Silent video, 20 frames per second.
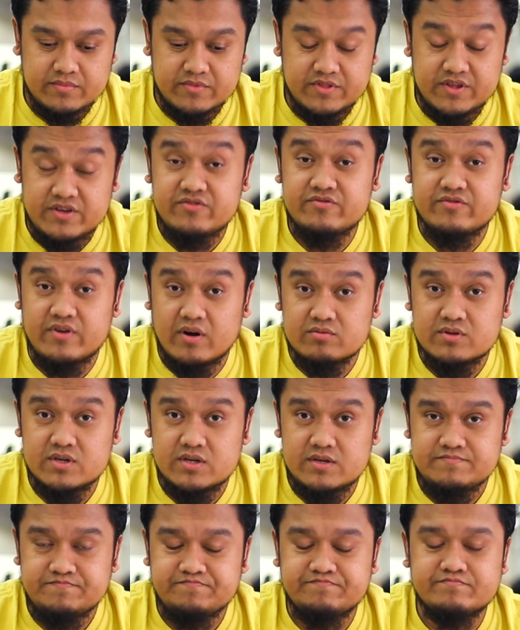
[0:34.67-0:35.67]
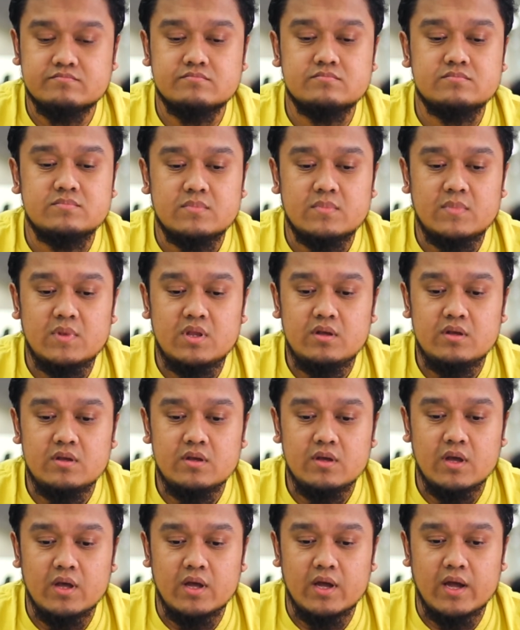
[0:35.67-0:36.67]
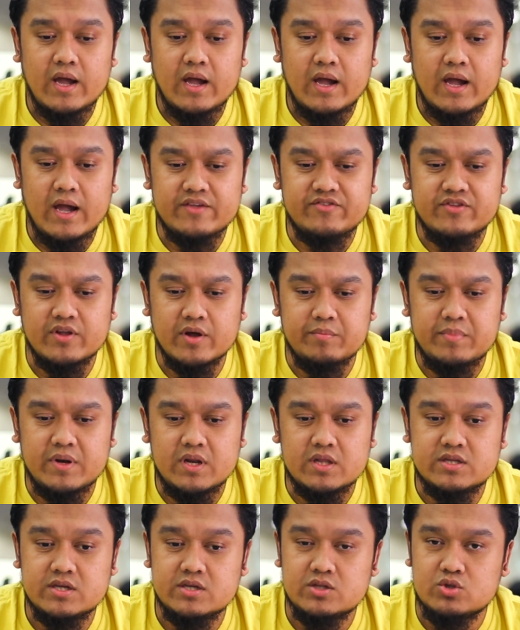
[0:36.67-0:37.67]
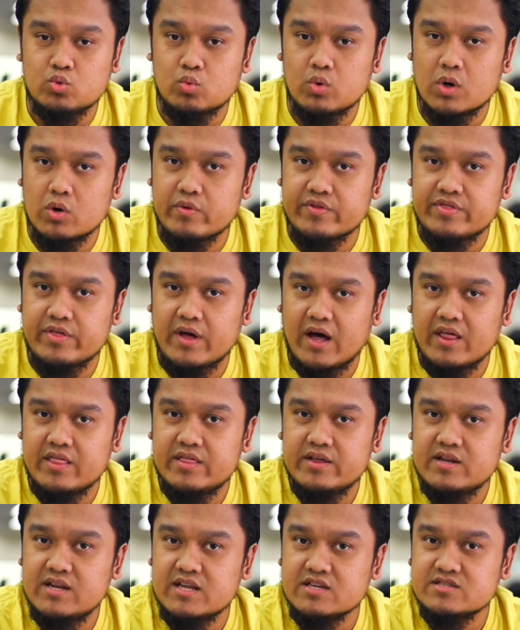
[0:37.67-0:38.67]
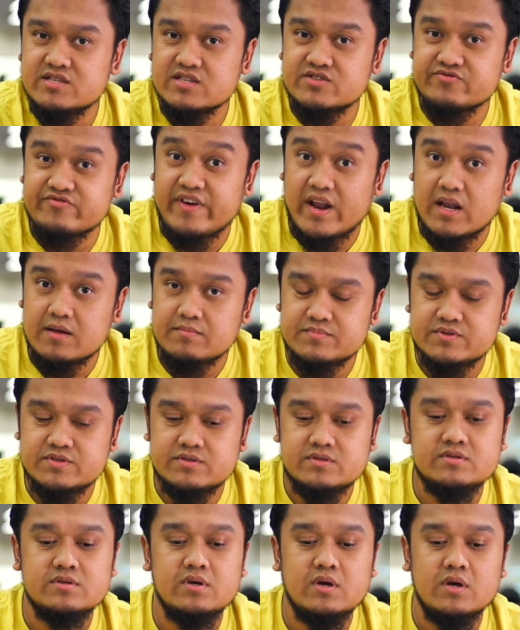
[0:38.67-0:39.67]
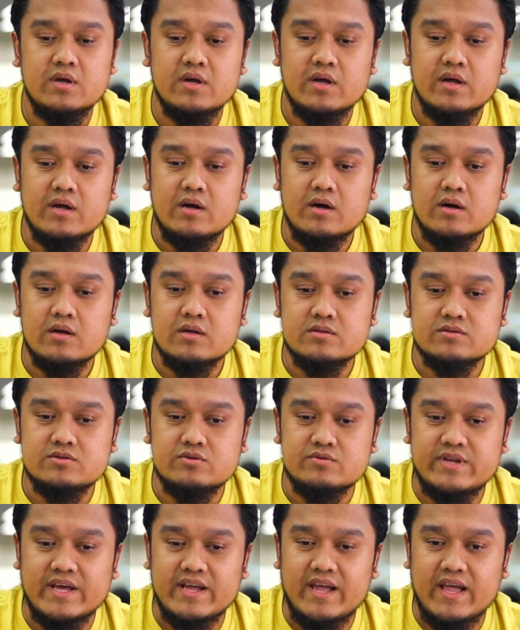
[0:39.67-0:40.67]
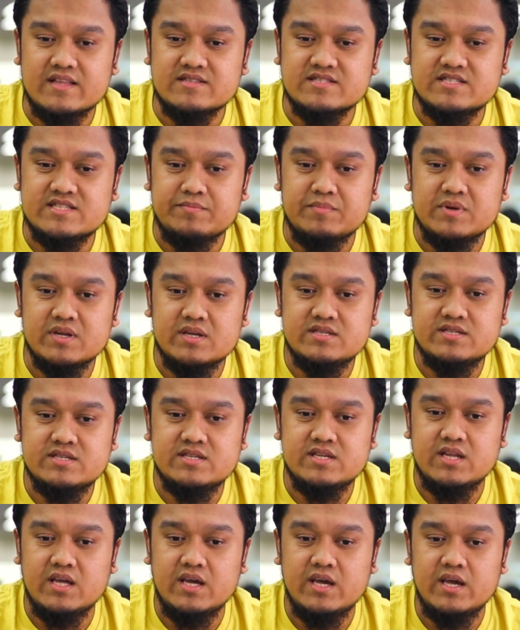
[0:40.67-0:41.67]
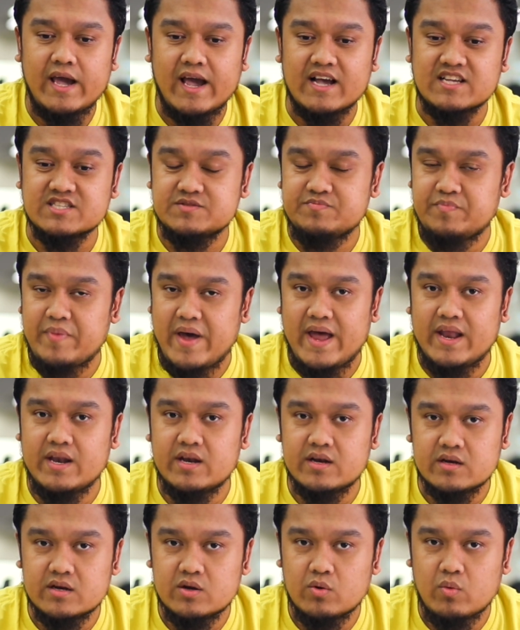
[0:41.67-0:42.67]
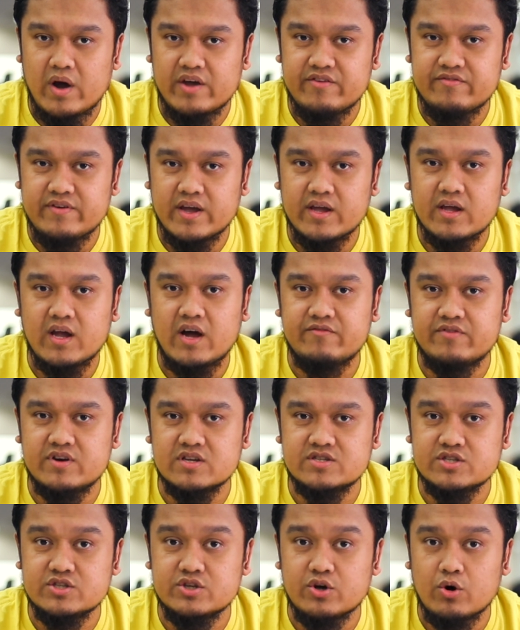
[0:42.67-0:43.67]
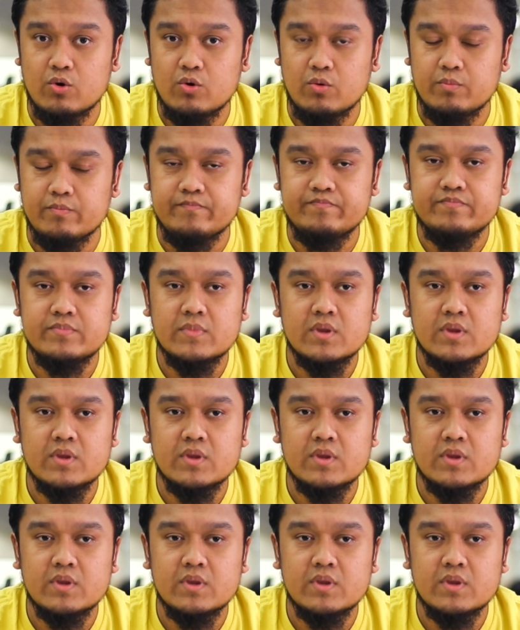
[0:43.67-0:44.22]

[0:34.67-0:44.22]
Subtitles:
This router has the ability to work with other Linksys Velops so that can seamlessly expand the Wi-Fi coverage in your home.